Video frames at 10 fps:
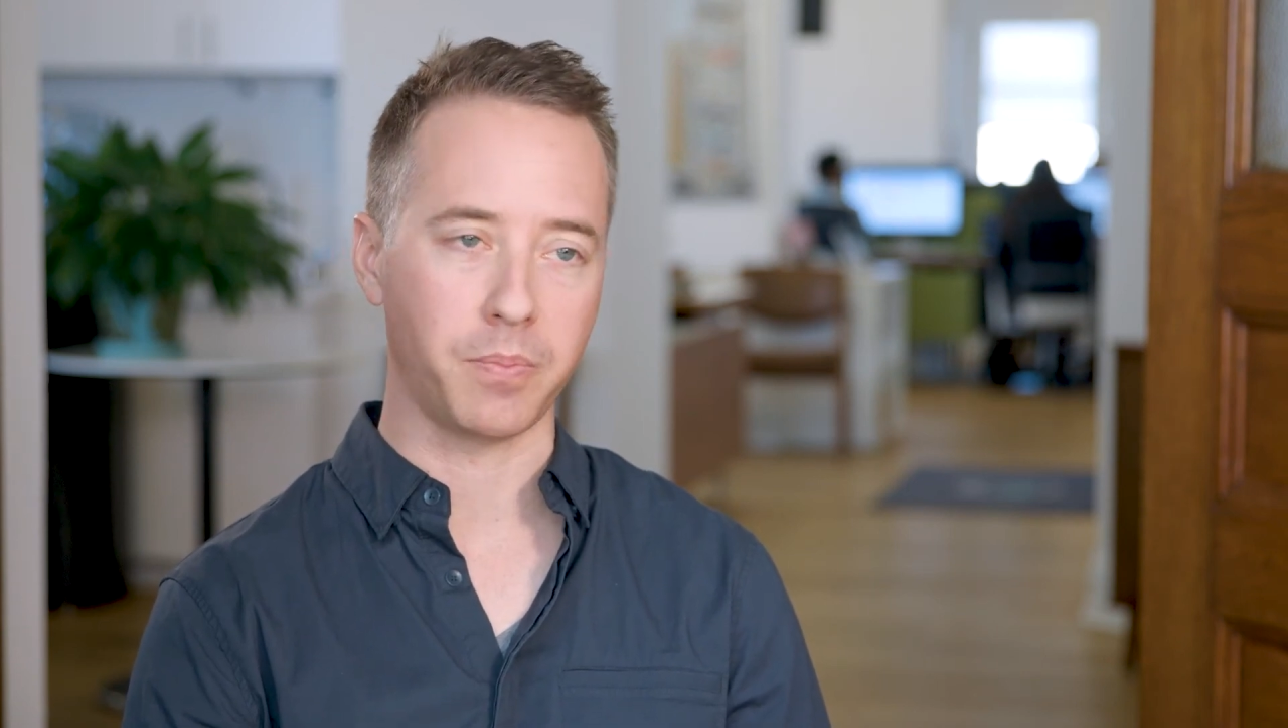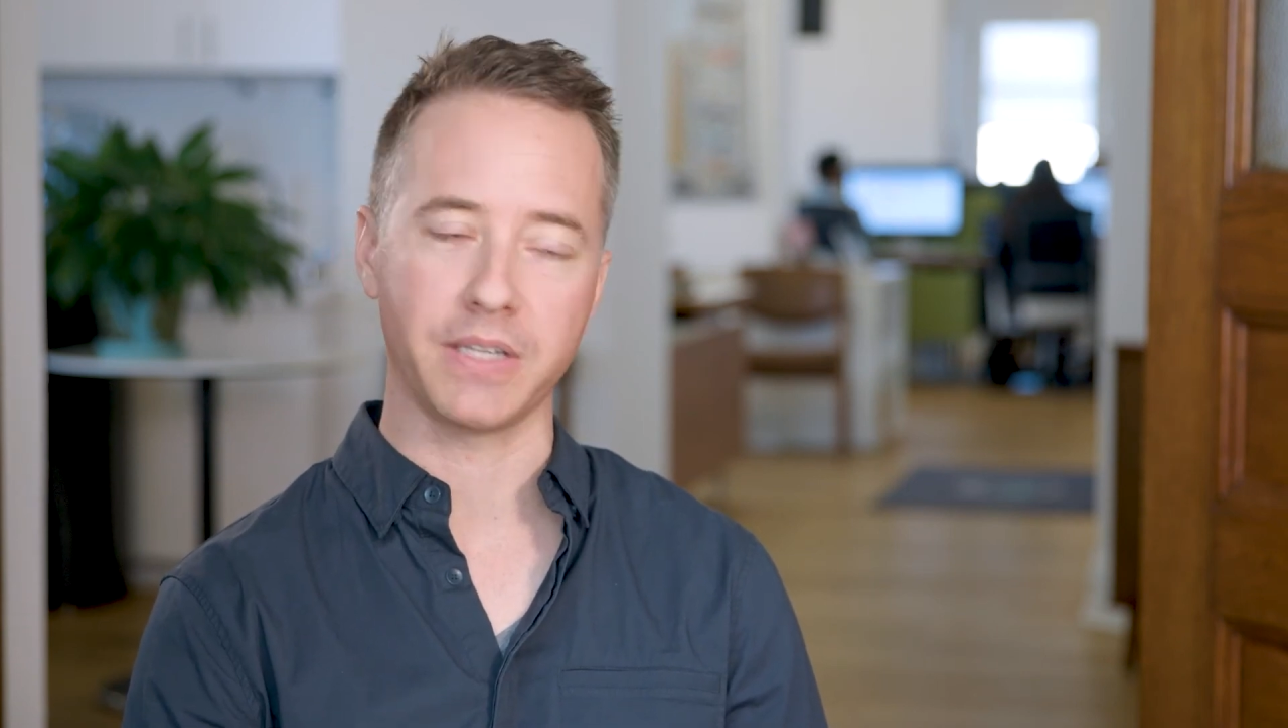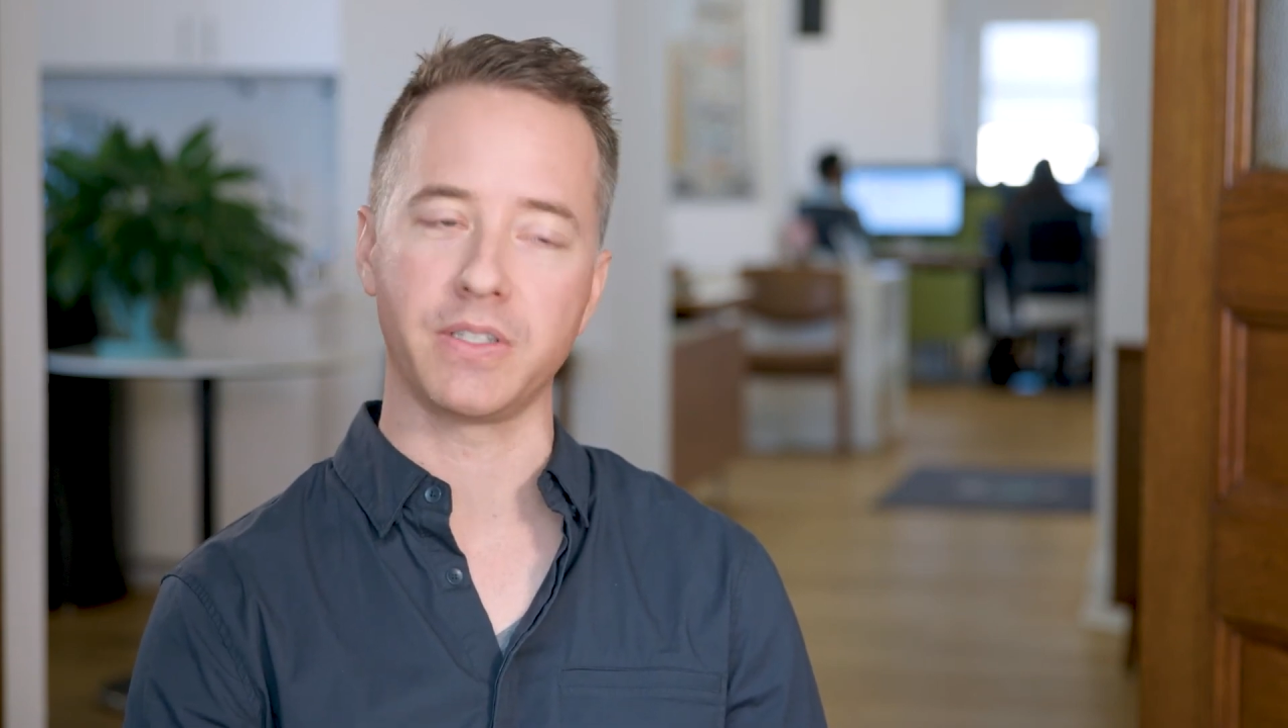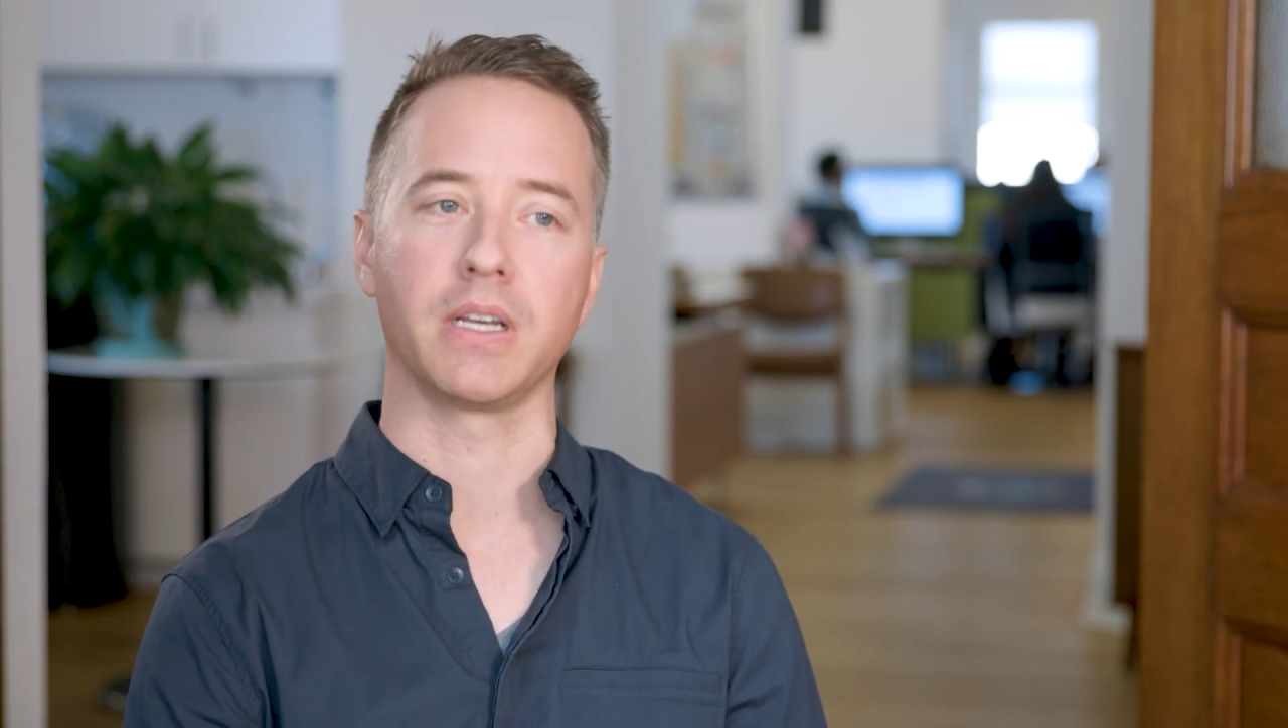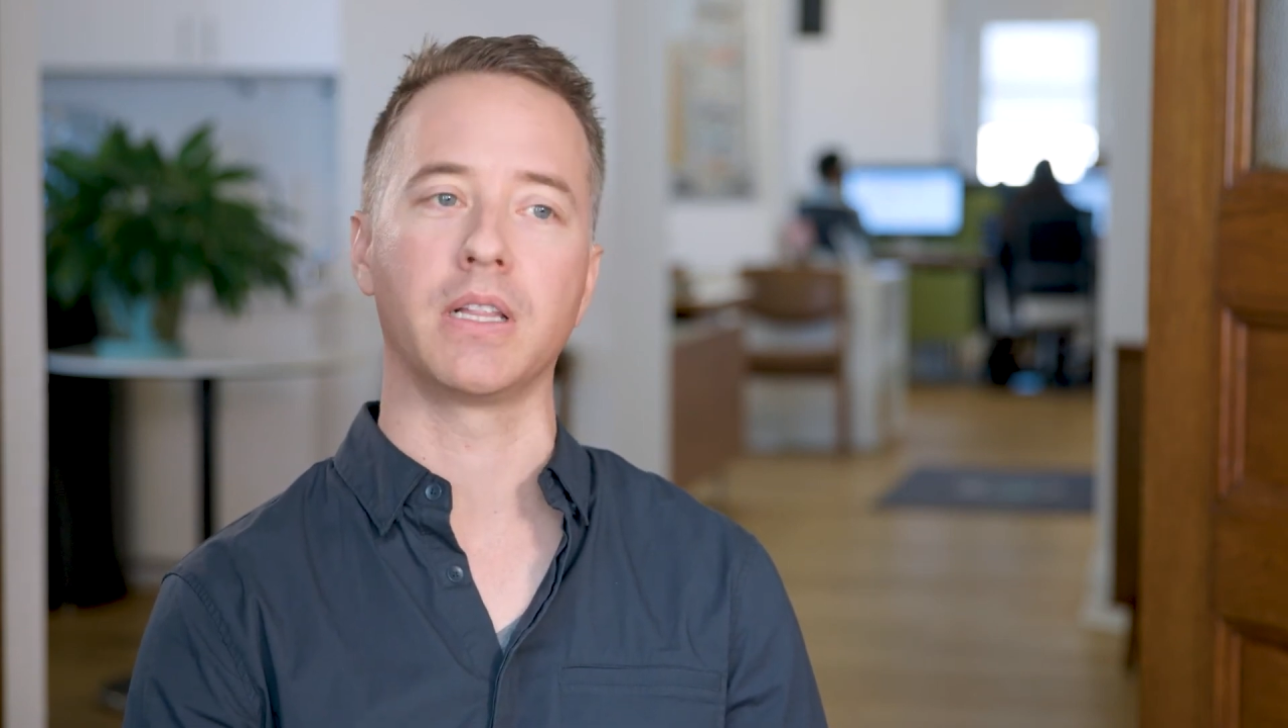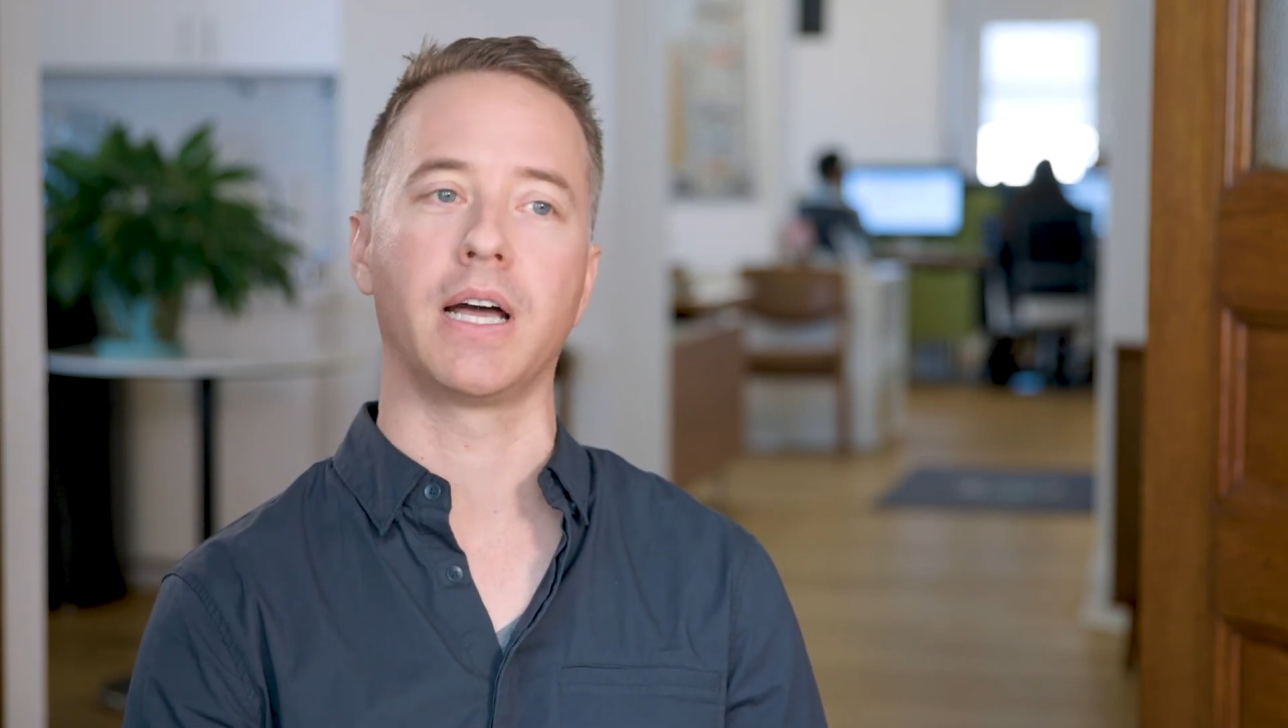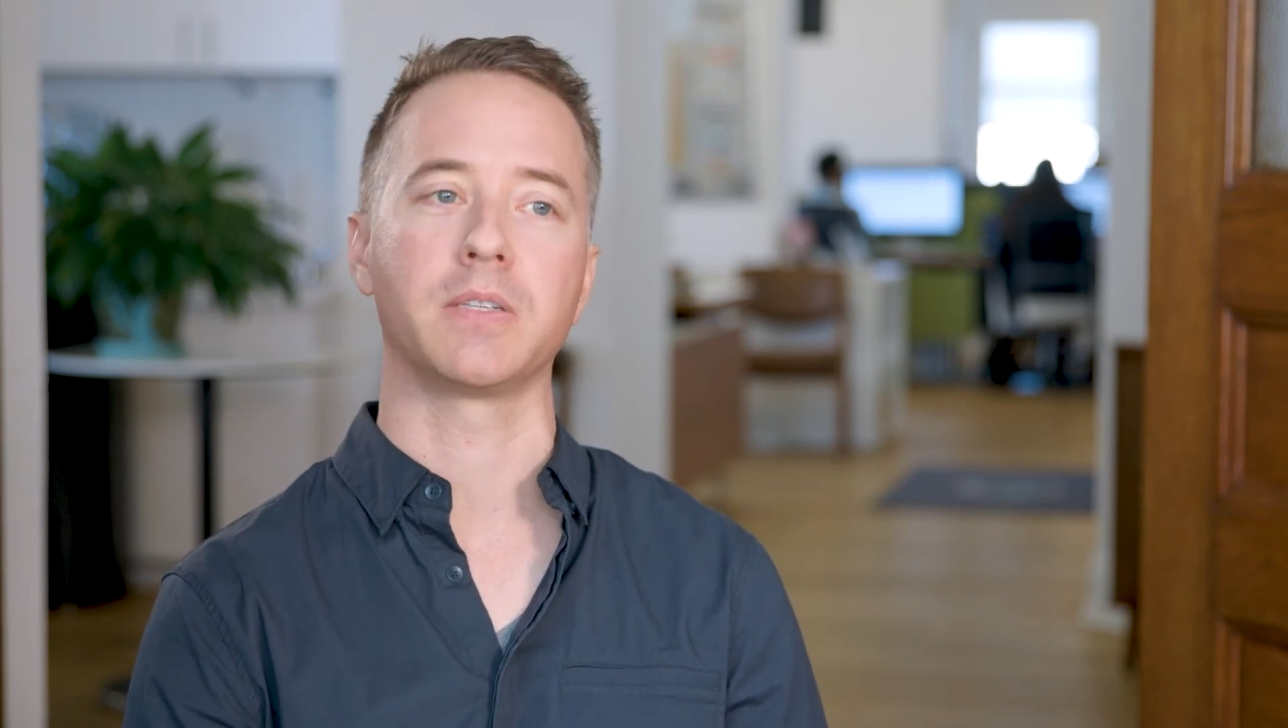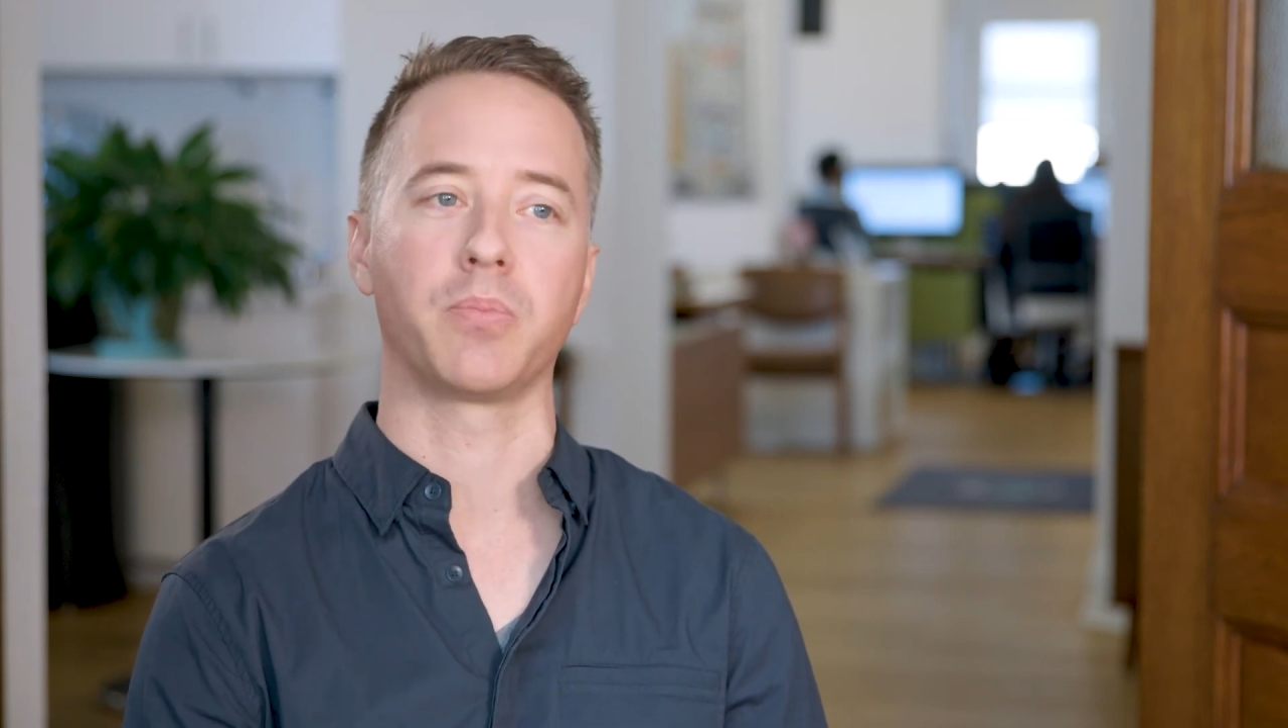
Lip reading: best-in-class